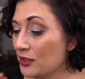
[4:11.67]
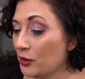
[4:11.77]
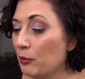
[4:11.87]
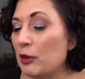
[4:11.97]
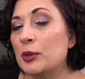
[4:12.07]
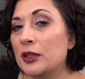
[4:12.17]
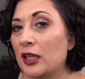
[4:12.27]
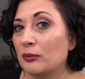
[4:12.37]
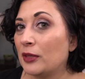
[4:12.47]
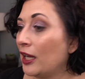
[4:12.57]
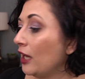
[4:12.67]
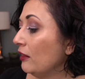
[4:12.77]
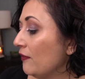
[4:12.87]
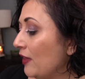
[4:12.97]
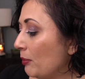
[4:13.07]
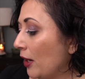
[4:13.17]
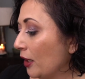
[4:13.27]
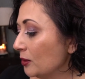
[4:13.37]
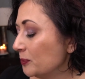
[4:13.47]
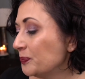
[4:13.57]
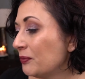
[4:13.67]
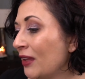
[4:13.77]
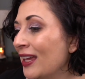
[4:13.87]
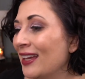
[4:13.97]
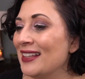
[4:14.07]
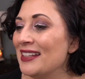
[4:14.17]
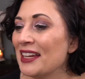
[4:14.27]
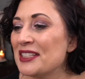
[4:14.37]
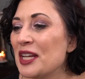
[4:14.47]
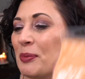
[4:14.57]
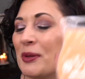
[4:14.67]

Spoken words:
Okay, I'm going to put that in I love that pile. Next up